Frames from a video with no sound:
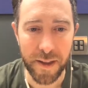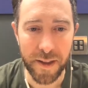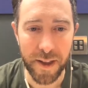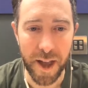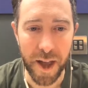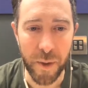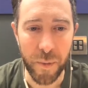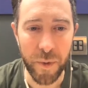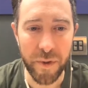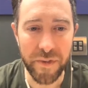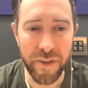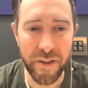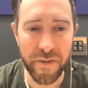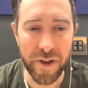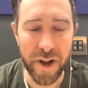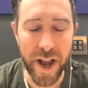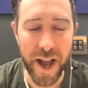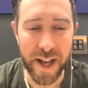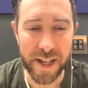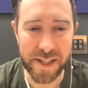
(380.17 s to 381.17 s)
And with
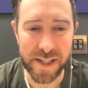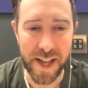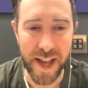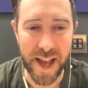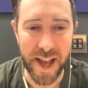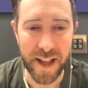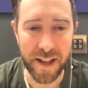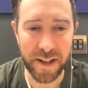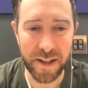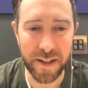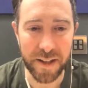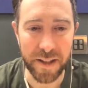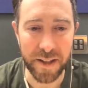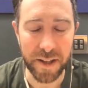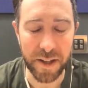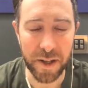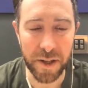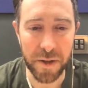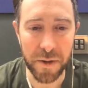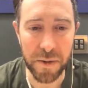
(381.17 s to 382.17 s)
every exhale,
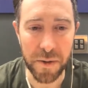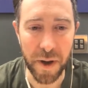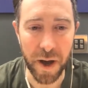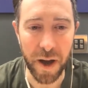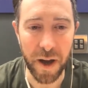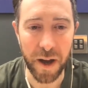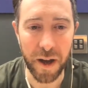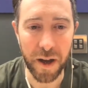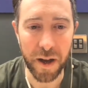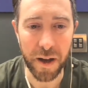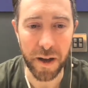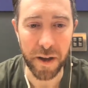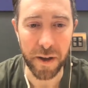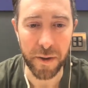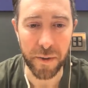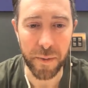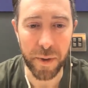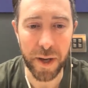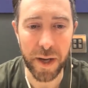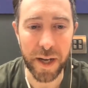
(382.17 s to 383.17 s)
you are
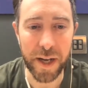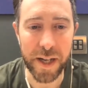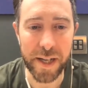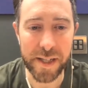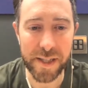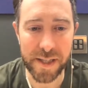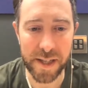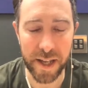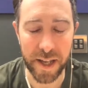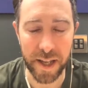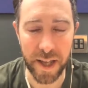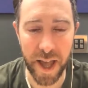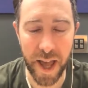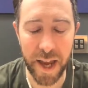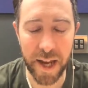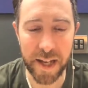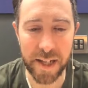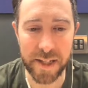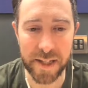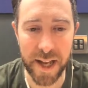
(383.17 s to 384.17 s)
releasing
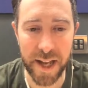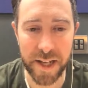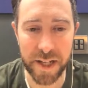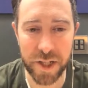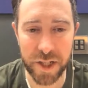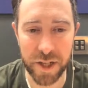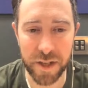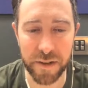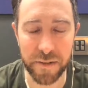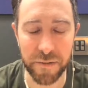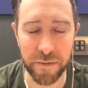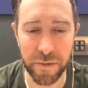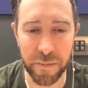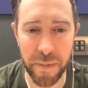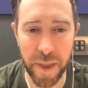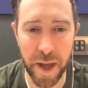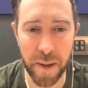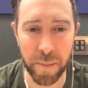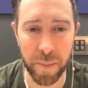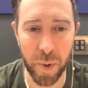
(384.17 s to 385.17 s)
any tension
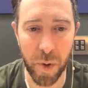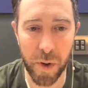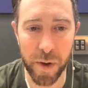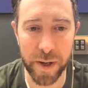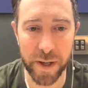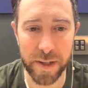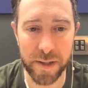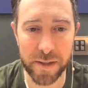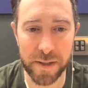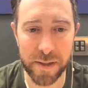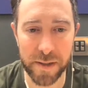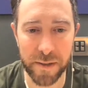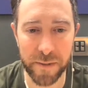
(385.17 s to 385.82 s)
from that point.